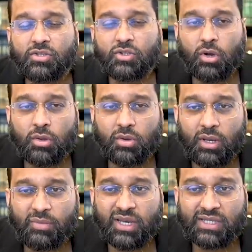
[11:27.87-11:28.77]
scholar
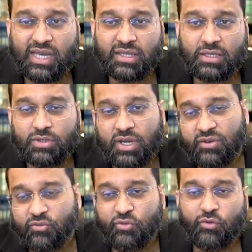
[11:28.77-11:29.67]
Al-Baghdadi, who
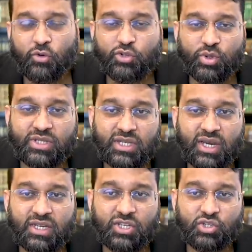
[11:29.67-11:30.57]
died four
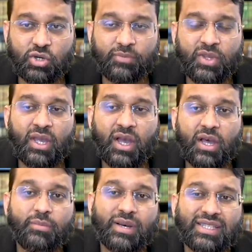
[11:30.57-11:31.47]
twenty-nine Hijrah,
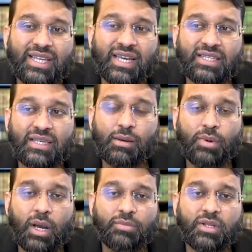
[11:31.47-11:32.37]
Al-Baghdadi,
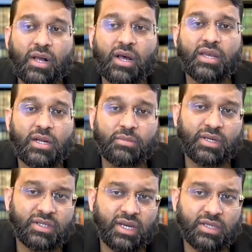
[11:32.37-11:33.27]
Abdul Qahir
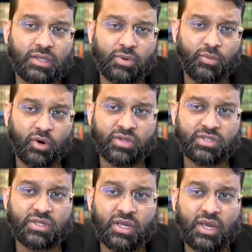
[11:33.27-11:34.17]
Al-Baghdadi
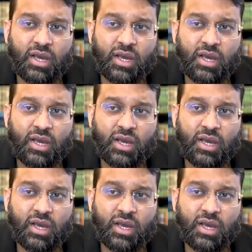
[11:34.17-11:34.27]
remarks uh,